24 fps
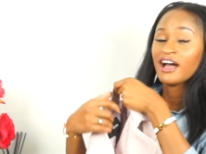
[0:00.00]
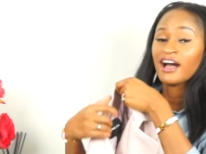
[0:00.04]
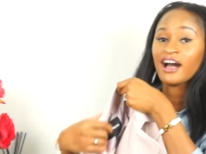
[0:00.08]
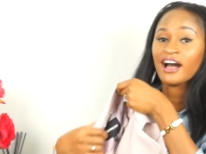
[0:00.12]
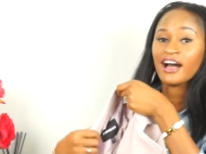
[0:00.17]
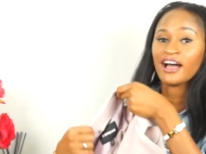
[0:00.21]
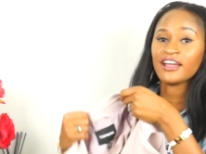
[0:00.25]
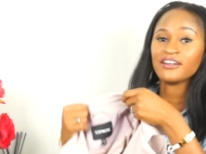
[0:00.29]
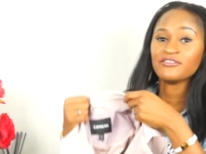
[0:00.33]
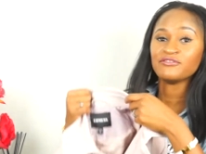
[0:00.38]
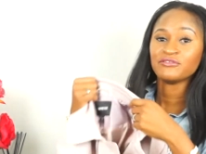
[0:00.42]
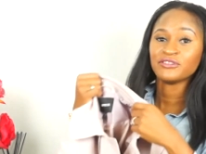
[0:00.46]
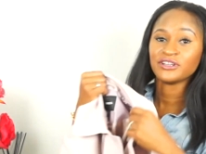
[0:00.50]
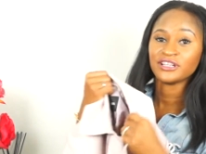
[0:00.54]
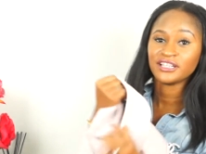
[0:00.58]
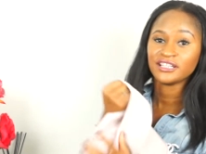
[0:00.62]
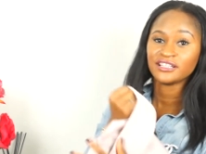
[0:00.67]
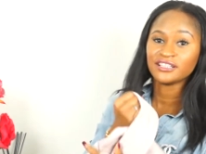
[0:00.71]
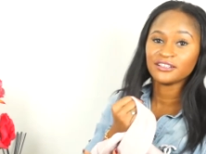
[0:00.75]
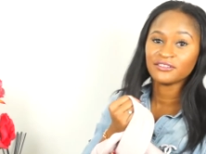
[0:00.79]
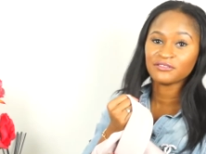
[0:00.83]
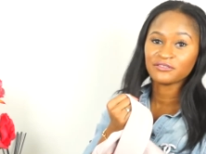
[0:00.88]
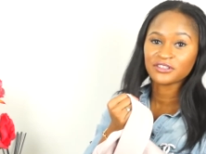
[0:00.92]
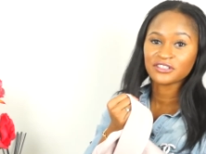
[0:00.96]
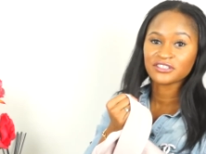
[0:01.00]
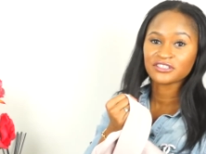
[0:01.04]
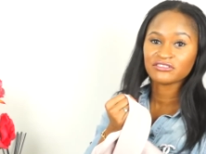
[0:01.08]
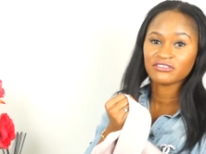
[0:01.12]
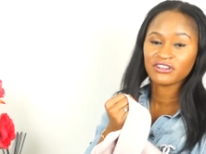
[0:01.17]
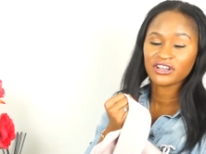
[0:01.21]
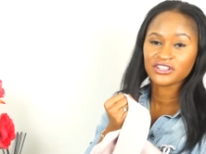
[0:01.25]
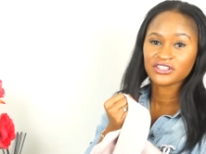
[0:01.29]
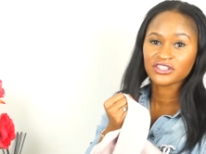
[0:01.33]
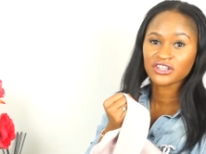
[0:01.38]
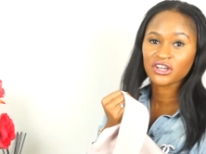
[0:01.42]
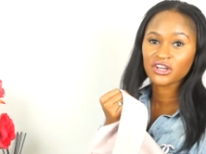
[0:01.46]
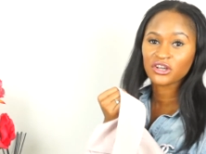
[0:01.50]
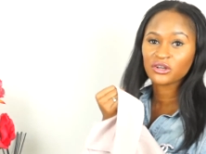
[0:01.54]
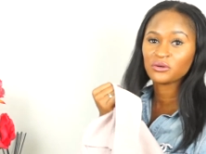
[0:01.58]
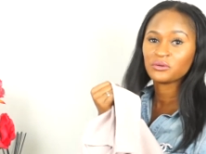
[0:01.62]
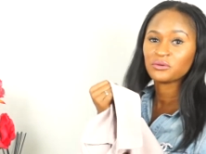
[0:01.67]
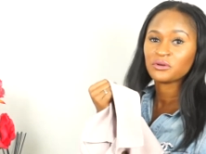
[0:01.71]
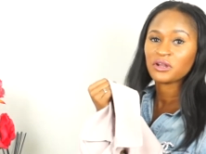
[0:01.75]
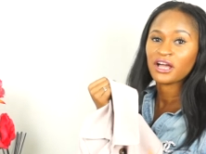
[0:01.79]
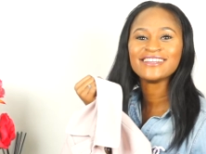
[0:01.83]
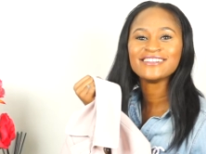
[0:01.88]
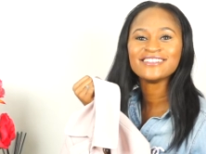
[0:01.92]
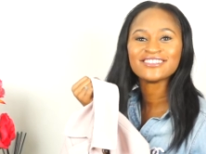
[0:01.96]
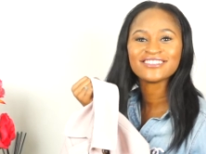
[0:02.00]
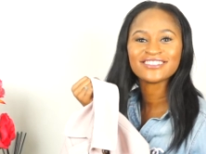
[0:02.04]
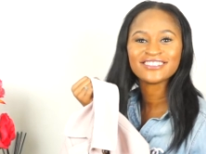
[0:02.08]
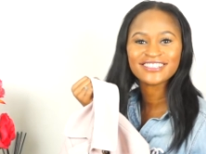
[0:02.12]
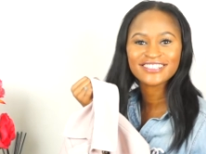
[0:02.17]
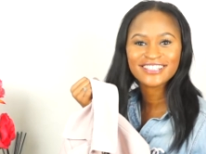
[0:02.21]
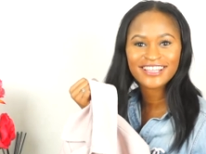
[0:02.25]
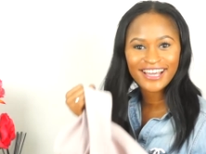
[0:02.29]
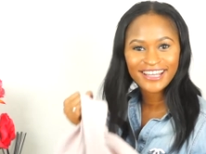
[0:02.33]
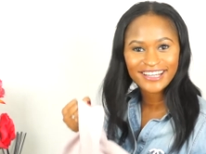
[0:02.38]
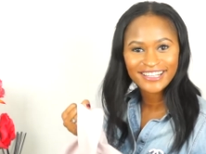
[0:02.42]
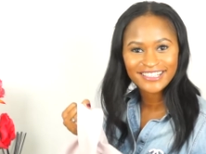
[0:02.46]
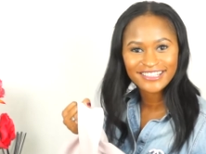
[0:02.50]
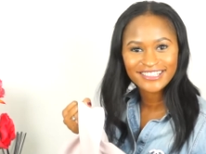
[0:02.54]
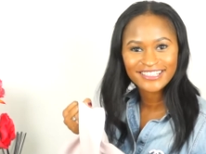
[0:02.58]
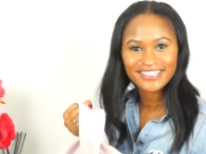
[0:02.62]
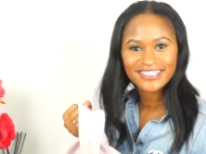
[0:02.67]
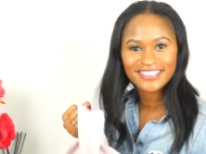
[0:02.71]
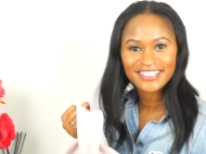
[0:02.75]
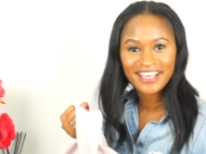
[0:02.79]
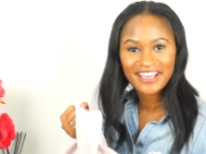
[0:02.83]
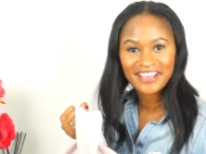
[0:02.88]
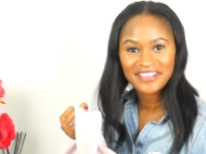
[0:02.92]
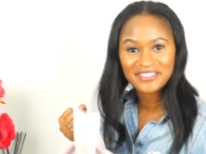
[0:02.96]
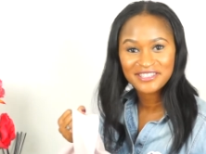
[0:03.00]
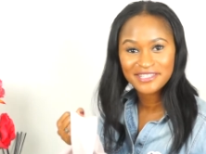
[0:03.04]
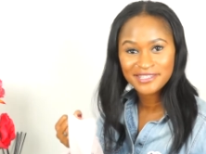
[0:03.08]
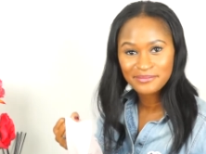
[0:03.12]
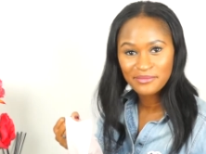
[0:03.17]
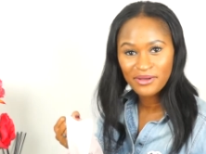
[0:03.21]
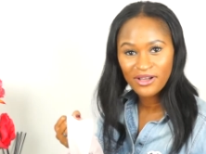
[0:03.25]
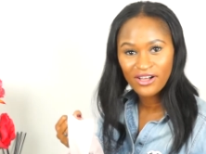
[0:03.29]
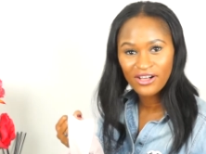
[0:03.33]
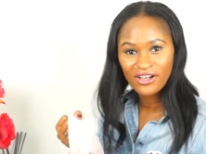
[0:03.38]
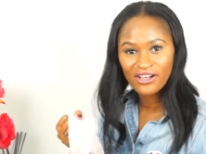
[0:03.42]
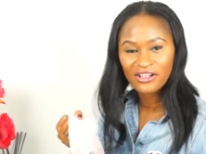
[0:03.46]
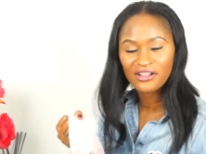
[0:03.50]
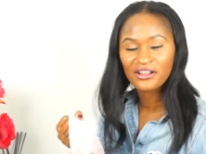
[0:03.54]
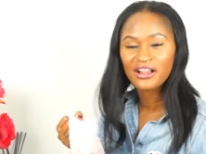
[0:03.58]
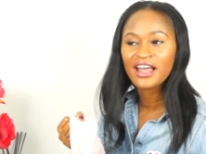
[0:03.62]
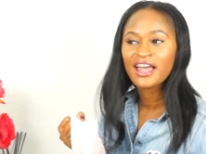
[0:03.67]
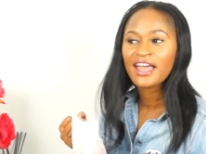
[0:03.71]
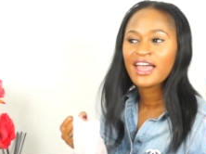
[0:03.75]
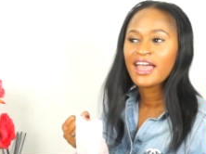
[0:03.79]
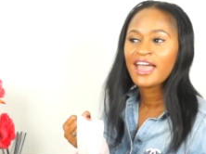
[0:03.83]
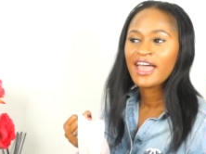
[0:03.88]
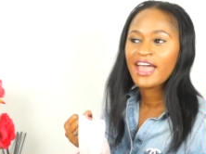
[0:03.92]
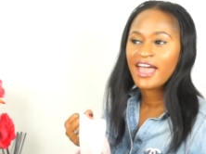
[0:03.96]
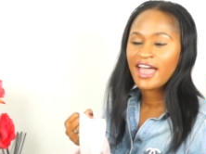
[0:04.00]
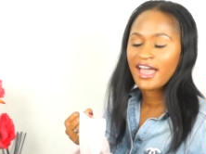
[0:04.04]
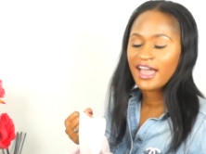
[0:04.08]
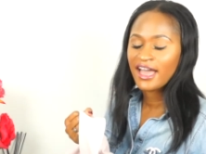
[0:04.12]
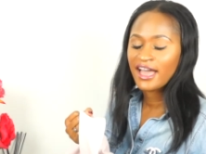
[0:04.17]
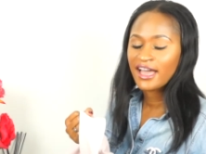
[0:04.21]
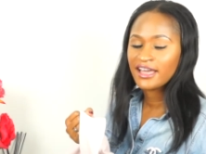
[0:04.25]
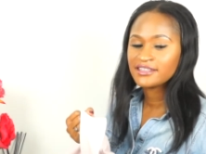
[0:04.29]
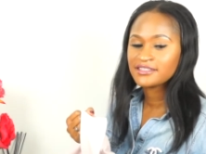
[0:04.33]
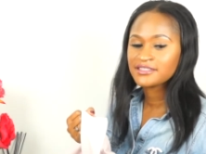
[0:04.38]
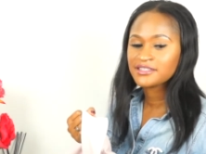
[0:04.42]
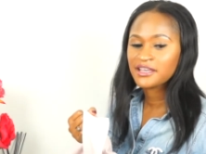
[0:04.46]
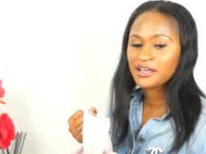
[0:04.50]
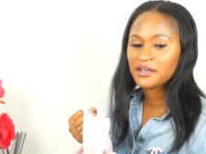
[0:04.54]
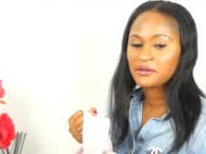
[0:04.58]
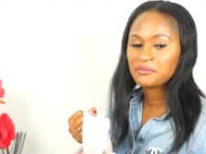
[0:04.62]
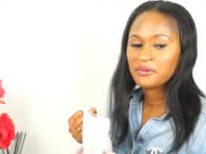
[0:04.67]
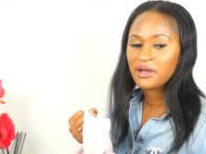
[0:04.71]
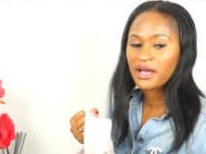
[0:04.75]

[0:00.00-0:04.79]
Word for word: I really love this trench coat. I usually got it in a size small, and um,